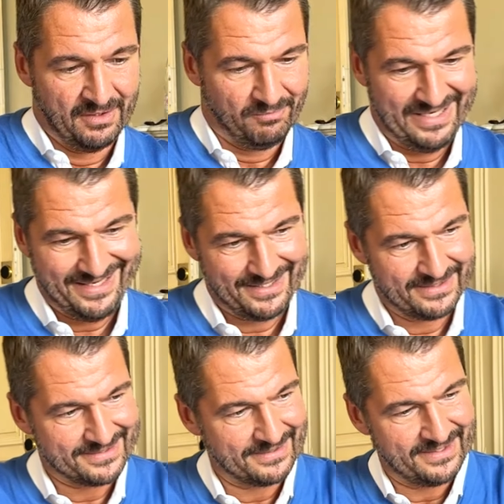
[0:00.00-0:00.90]
BLAKEN
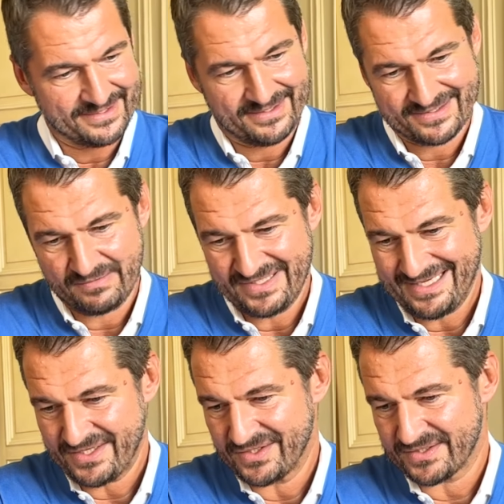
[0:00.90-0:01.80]
as a
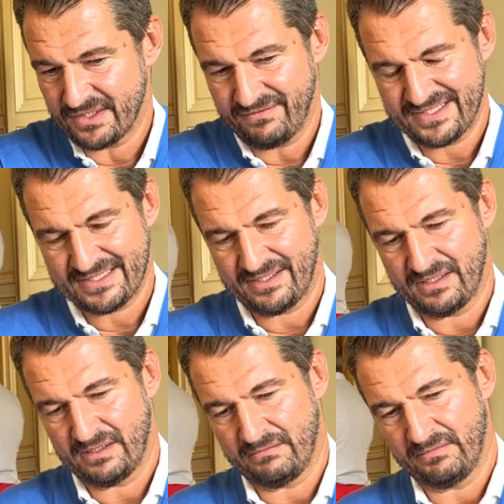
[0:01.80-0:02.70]
customization service
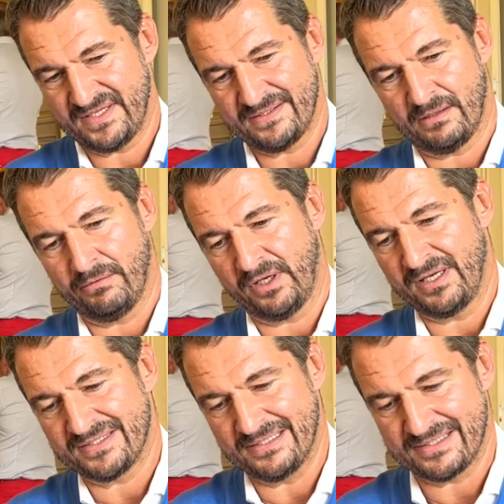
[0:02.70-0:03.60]
is now
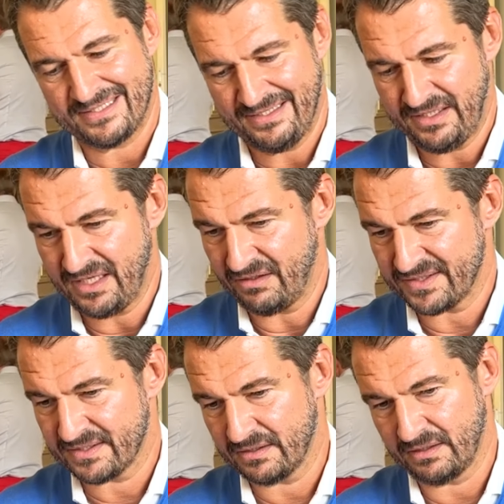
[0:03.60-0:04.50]
working since 10
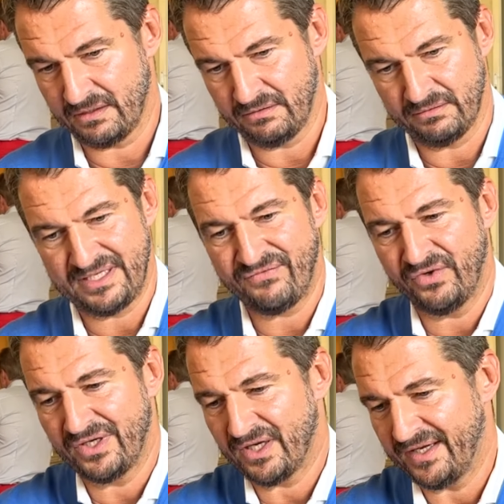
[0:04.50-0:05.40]
years on
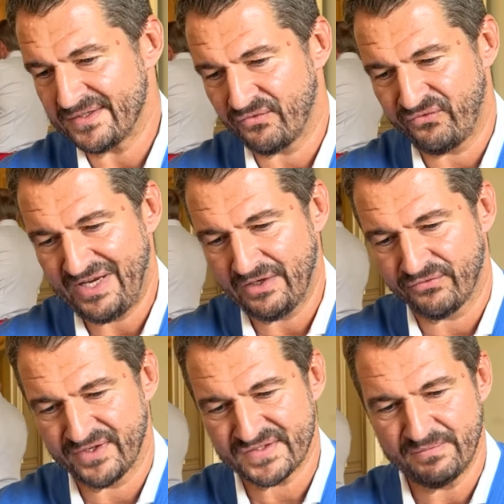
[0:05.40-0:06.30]
different kinds of field of
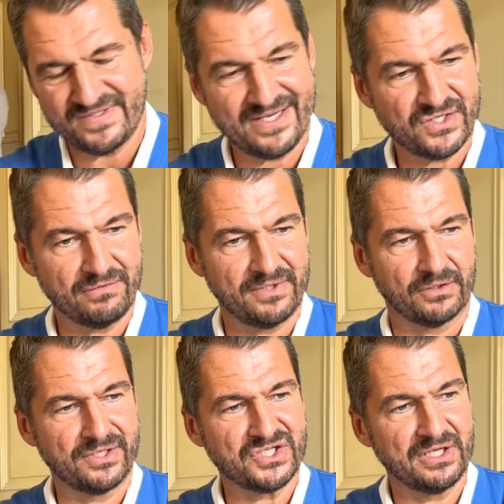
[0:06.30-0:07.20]
customization. We
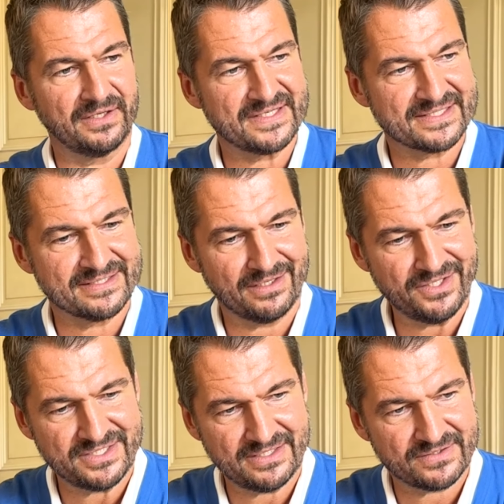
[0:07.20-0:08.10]
originally
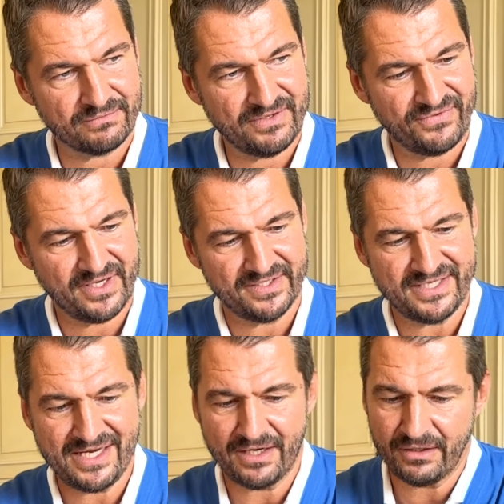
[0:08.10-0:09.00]
started with the
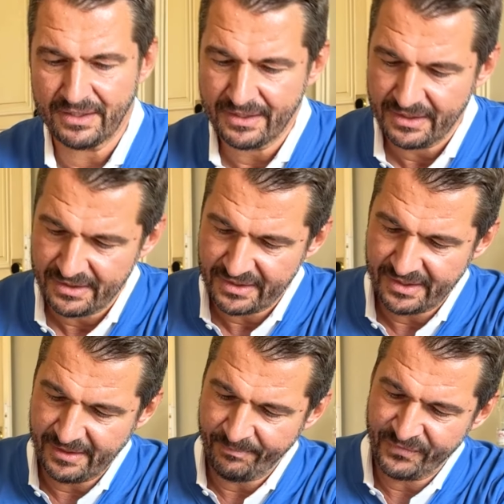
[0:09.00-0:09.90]
idea
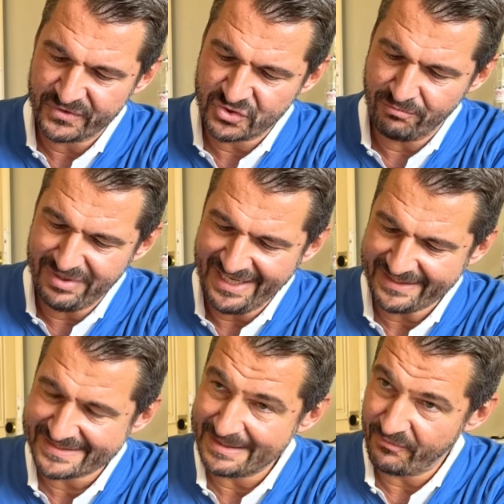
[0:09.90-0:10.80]
to
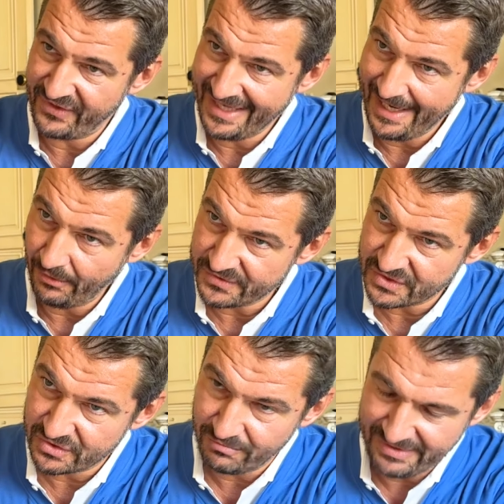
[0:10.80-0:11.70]
black something out,
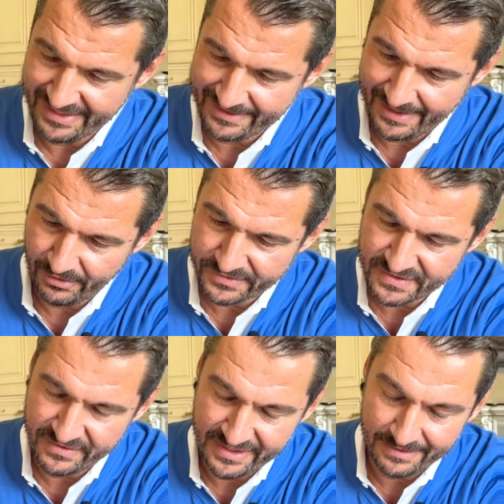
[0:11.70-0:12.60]
to black out
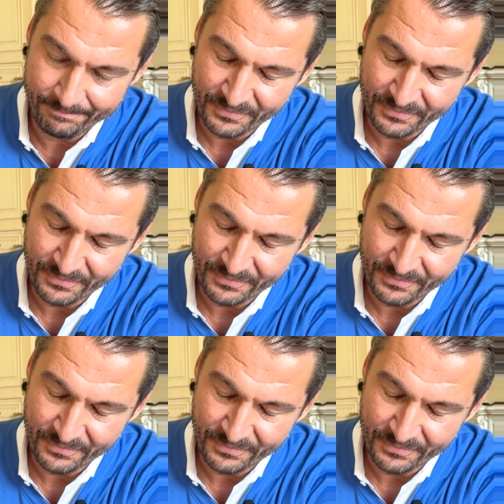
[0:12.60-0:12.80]
the